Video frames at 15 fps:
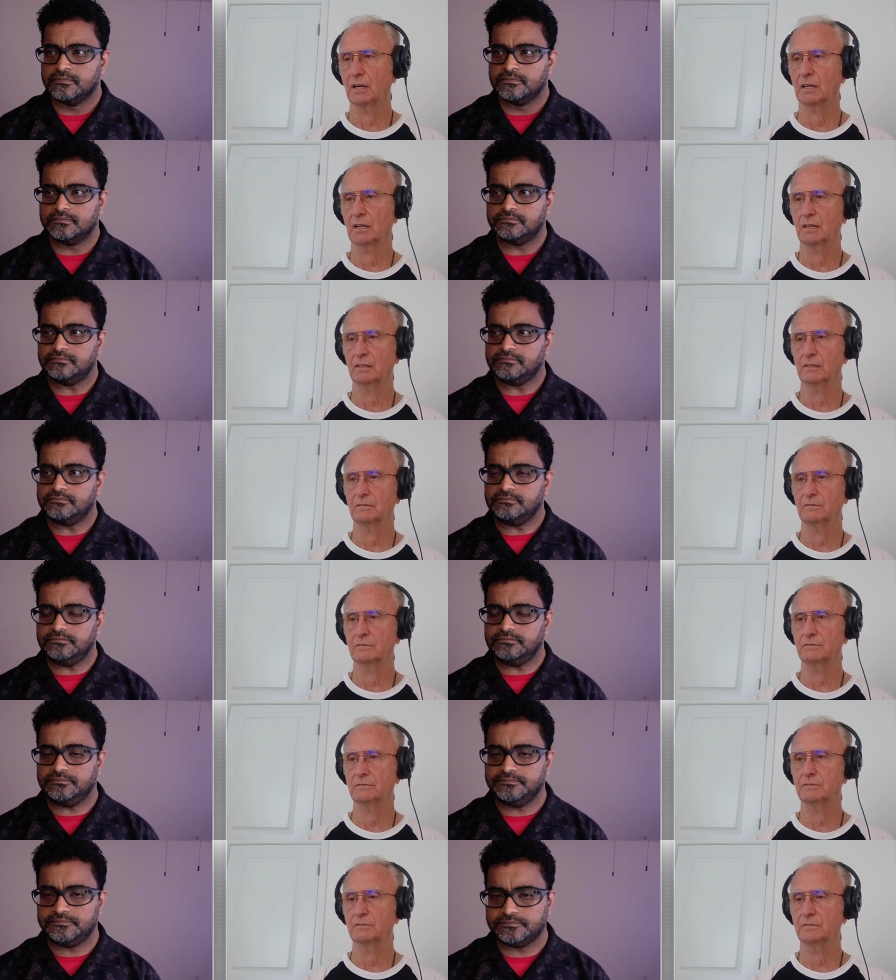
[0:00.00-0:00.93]
Speaker 1: uh,
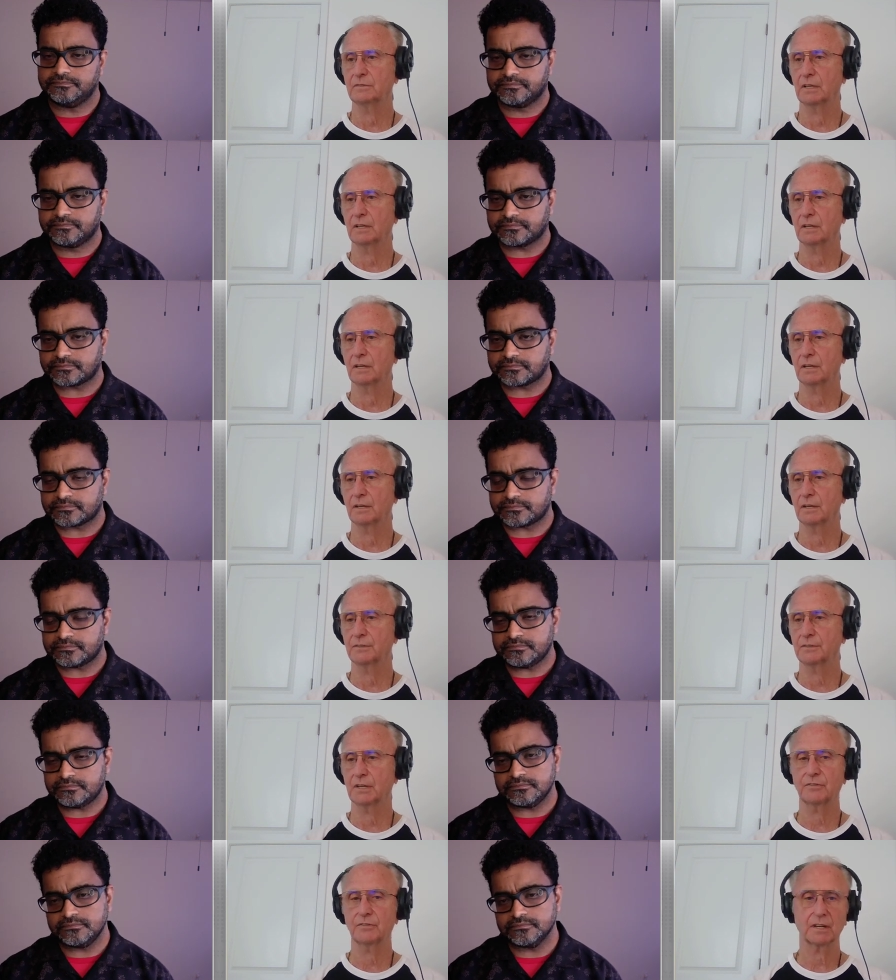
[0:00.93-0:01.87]
uh,
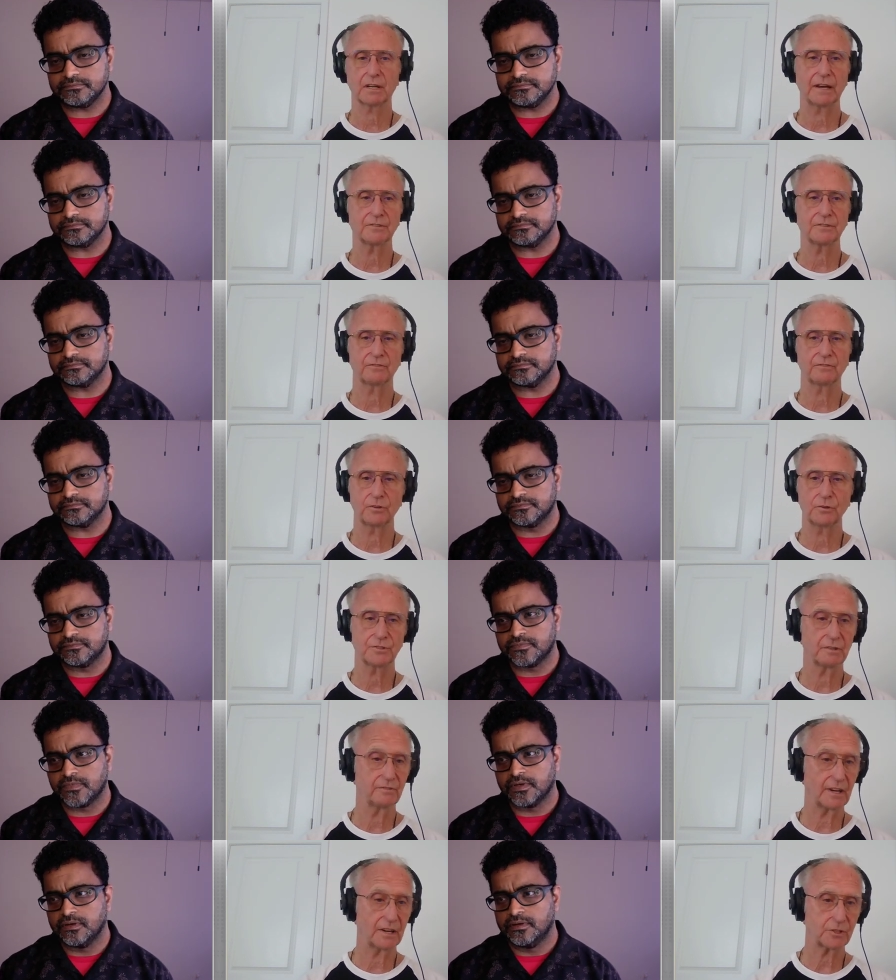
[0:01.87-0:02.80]
different kinds of
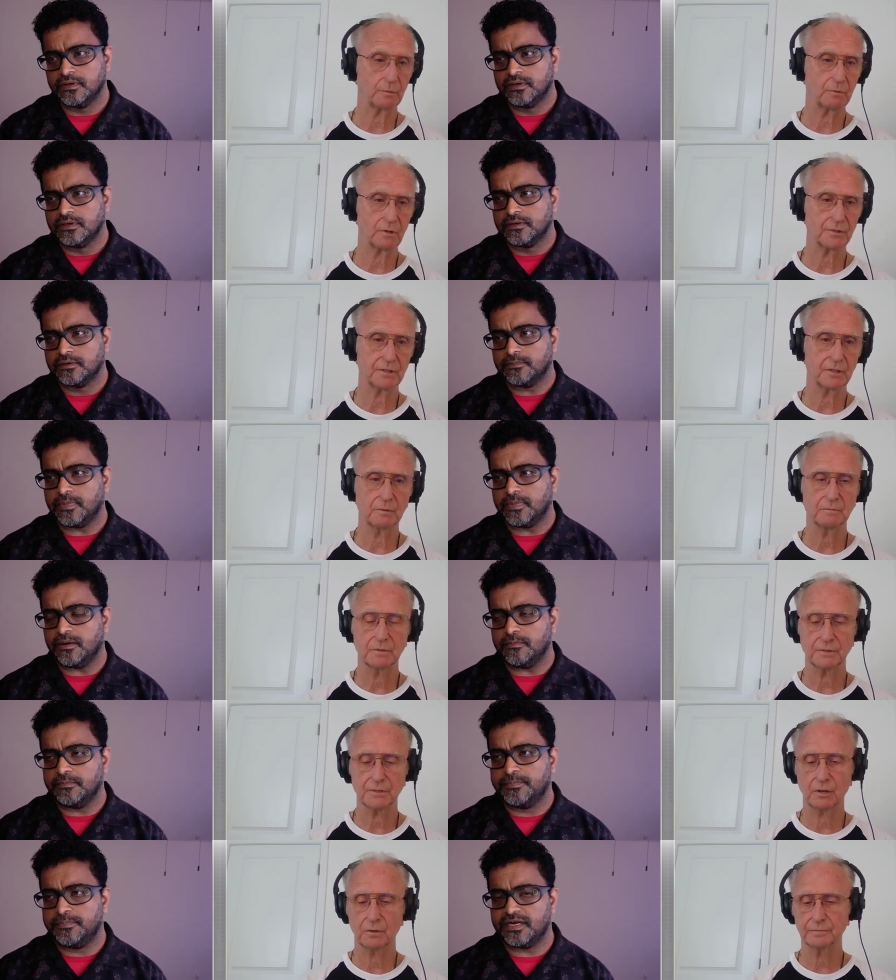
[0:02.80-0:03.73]
fruits and vegetables in them.
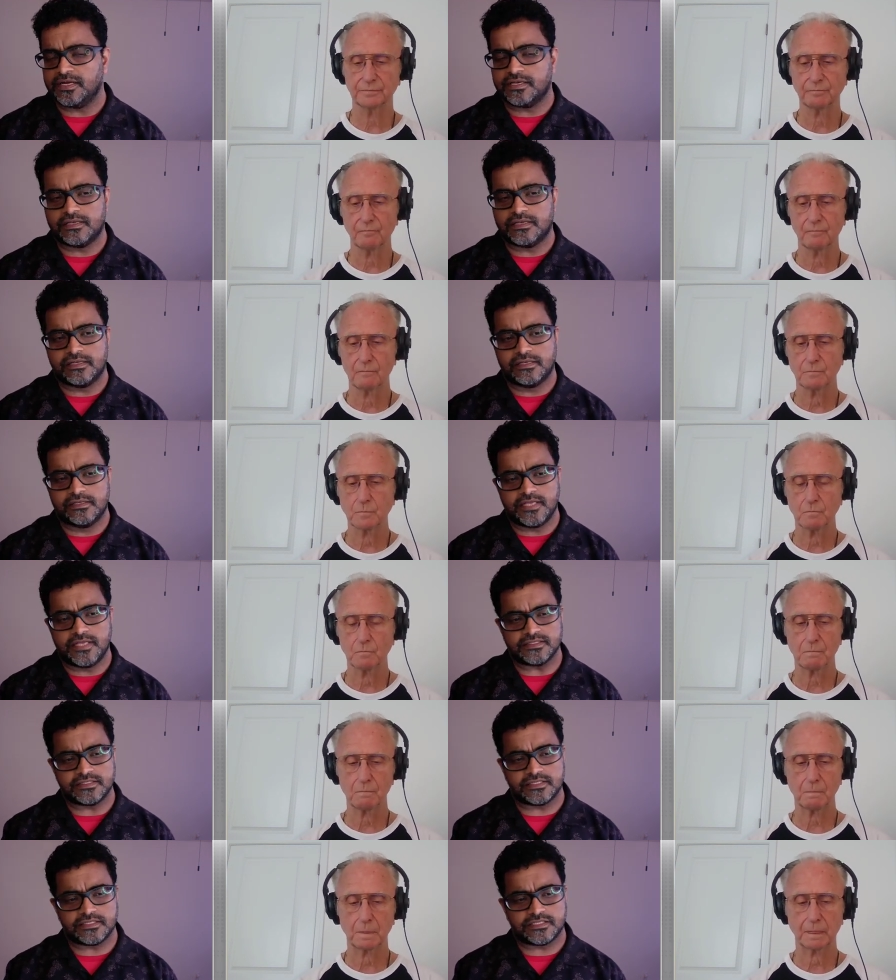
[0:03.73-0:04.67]
So, but
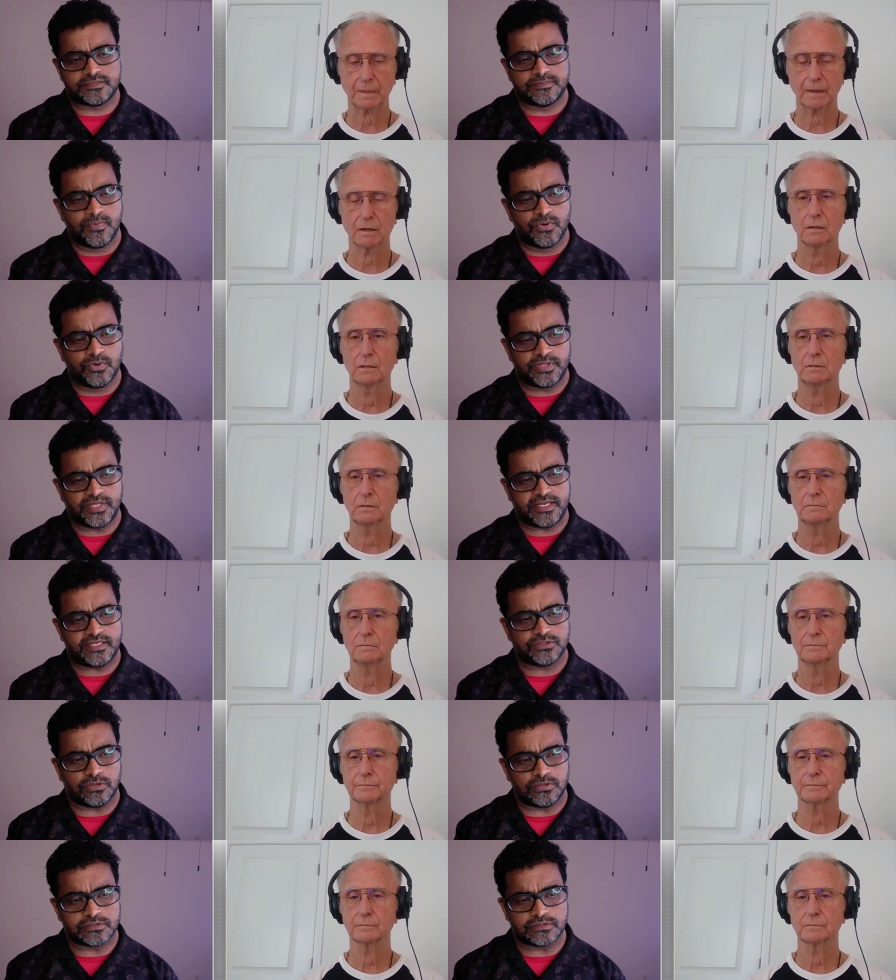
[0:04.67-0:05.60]
Speaker 2: doesn't
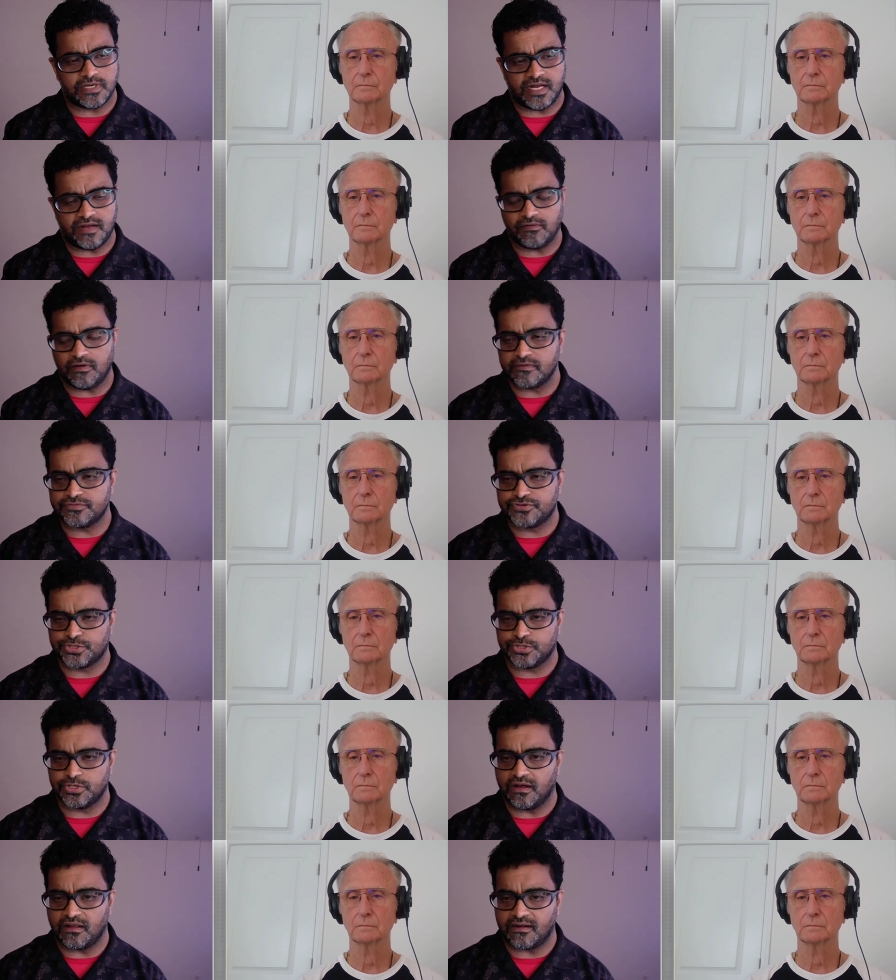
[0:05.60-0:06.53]
smoothies also have a lot of
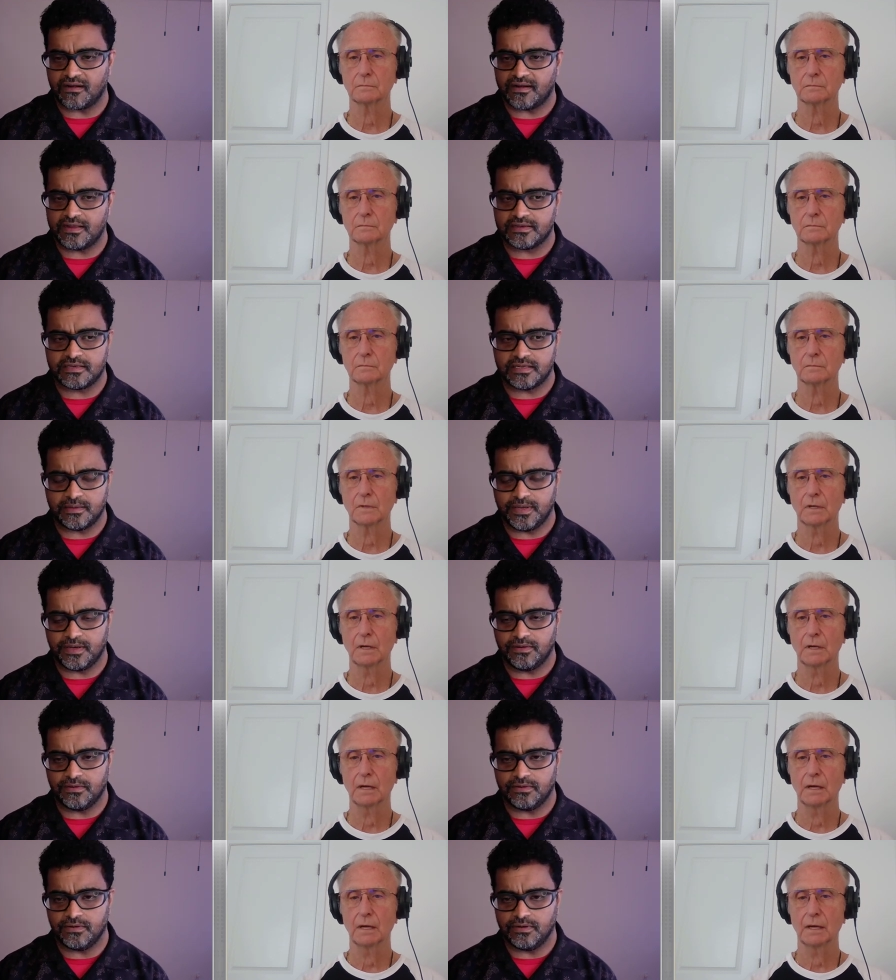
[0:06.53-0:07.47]
sugar in it? I mean, you
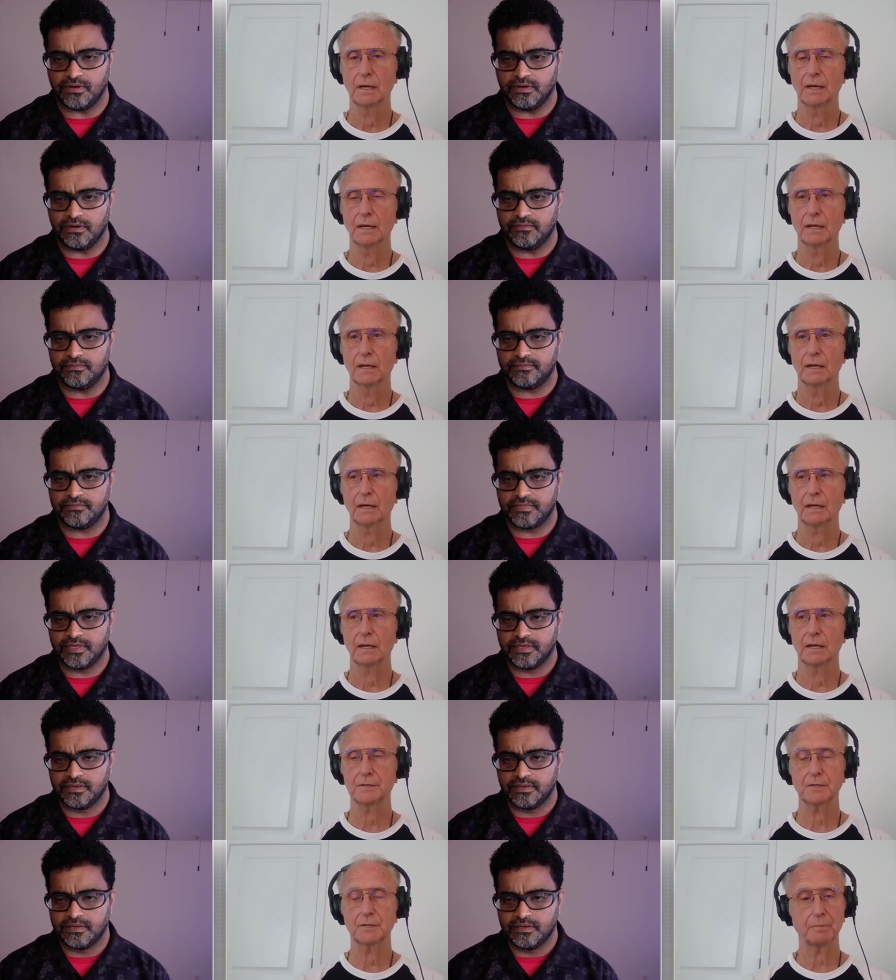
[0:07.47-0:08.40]
know, um...
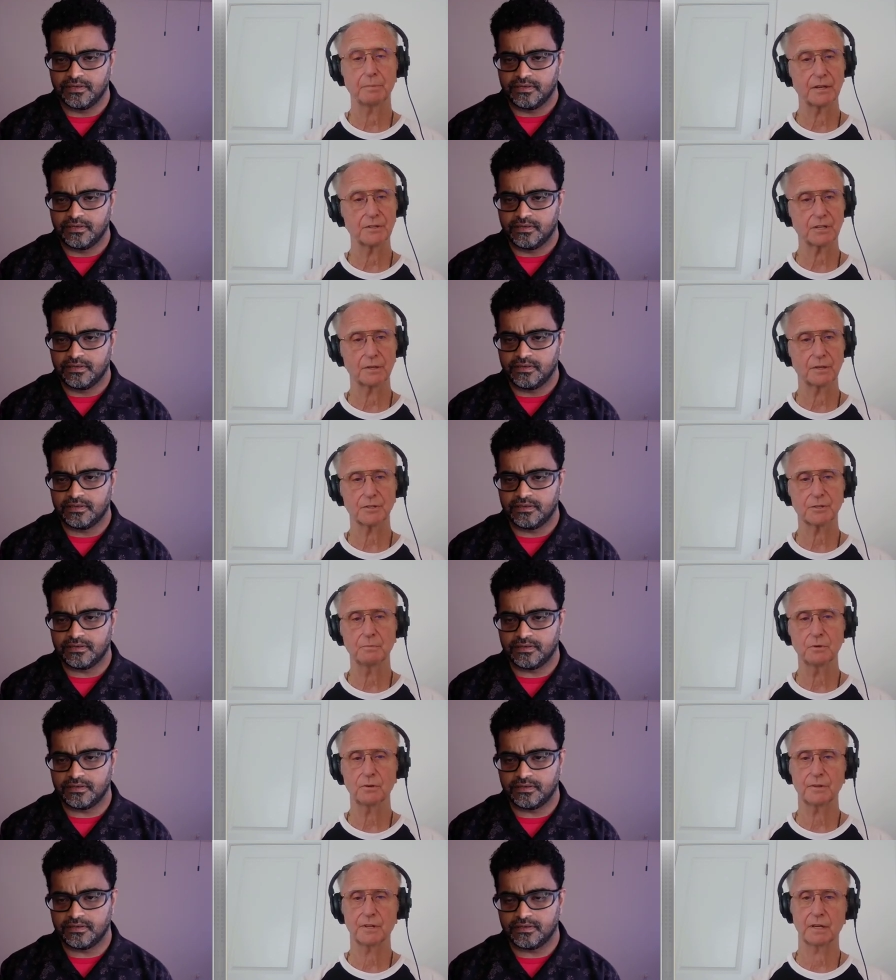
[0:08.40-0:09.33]
Speaker 1: it depends on the
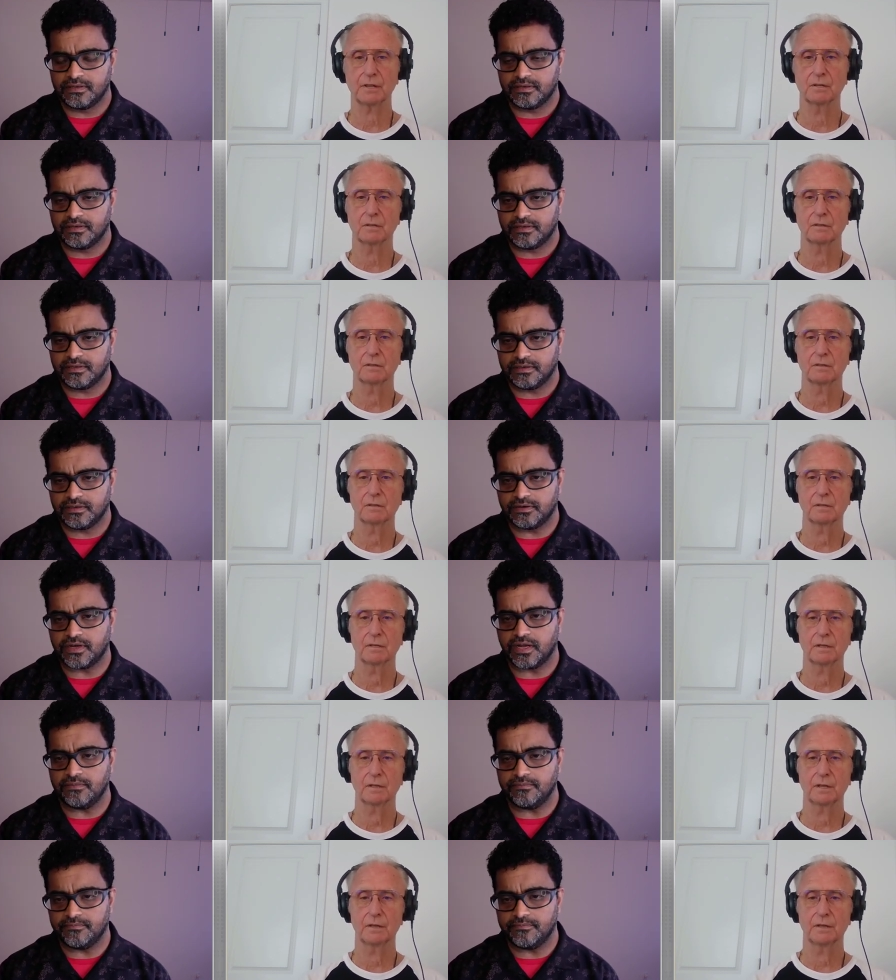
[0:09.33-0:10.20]
smoothie. Okay.